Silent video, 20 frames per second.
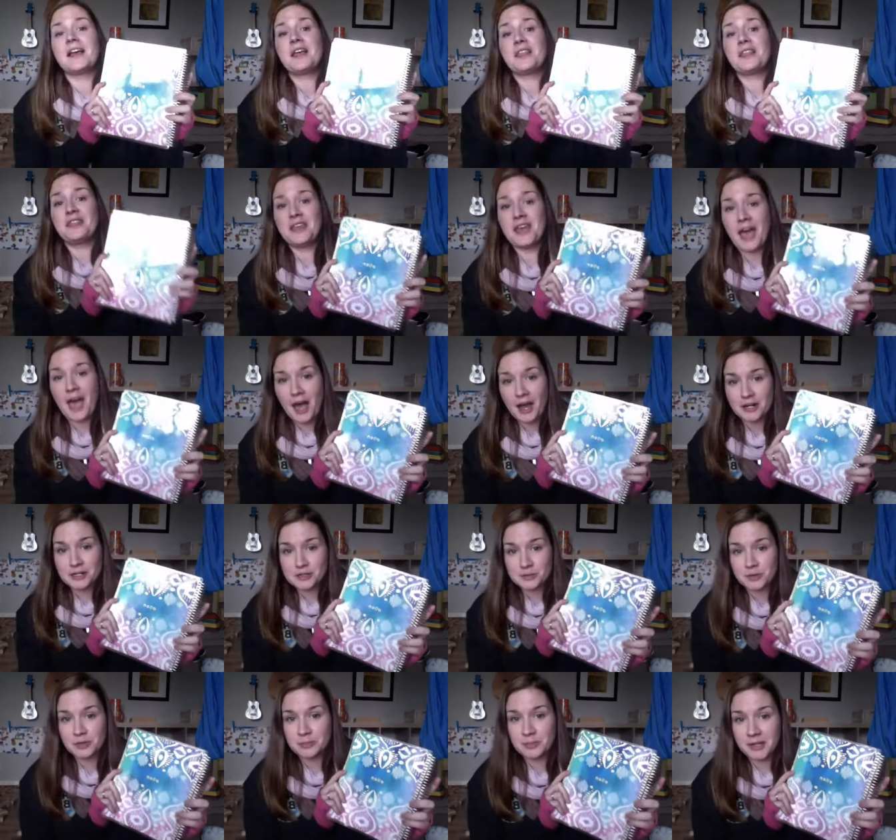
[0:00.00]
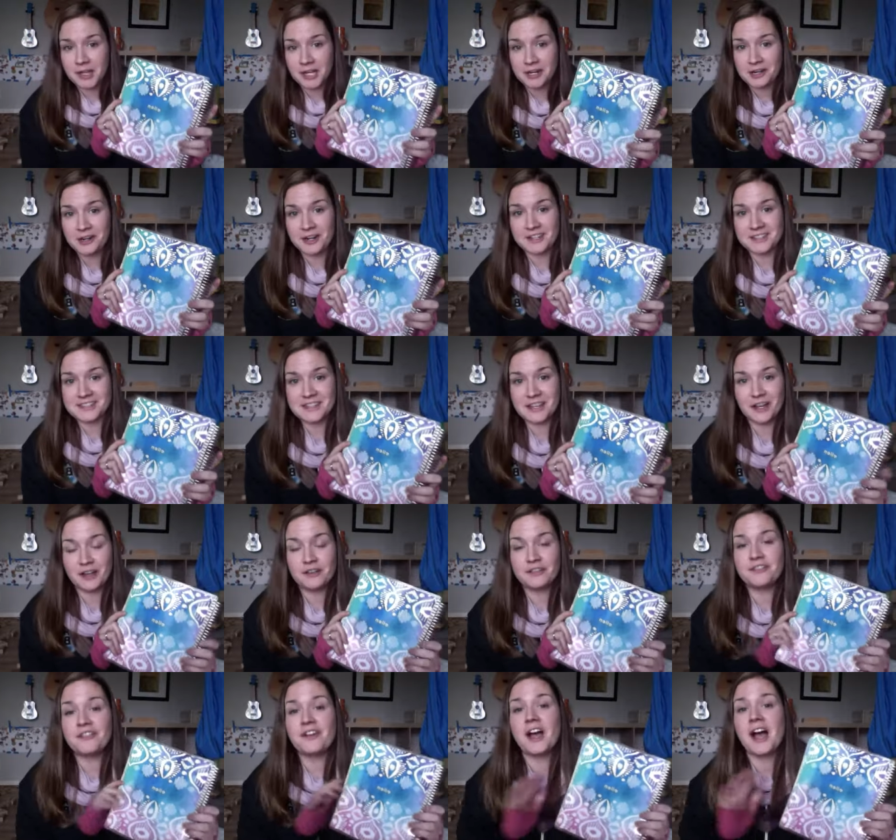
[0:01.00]
the actual planner
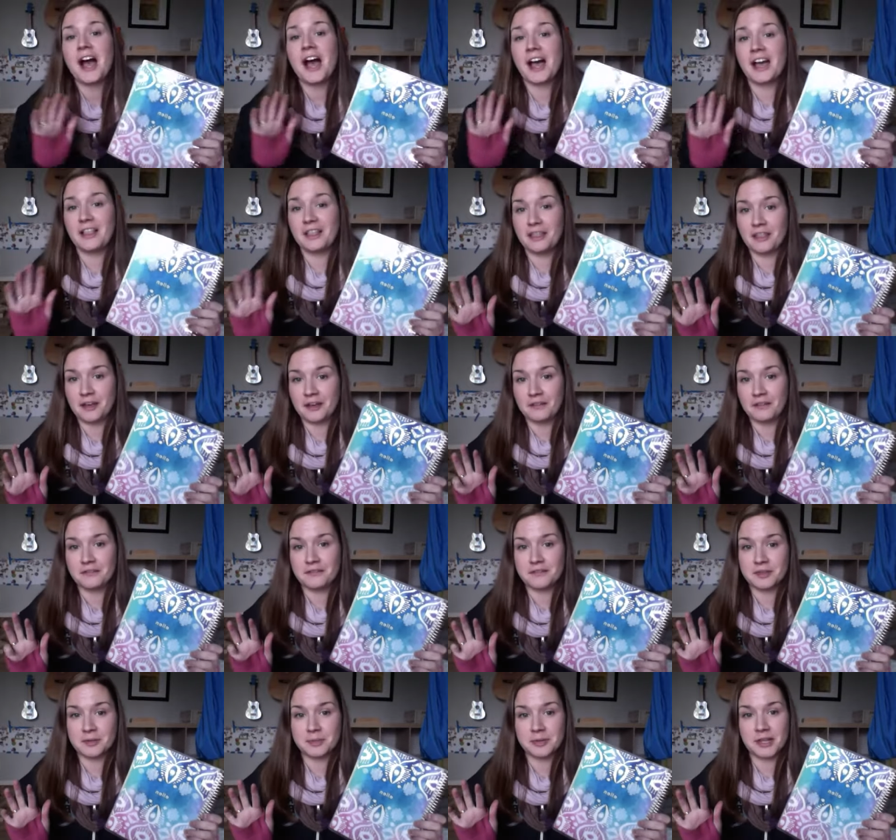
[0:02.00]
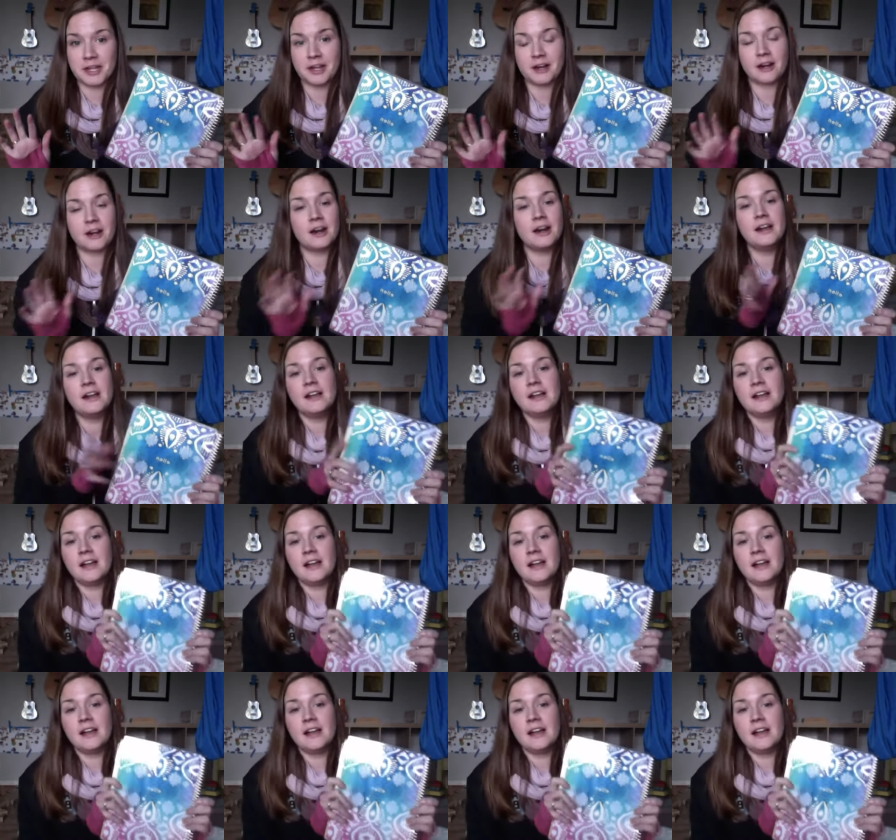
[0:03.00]
itself. I love the planner.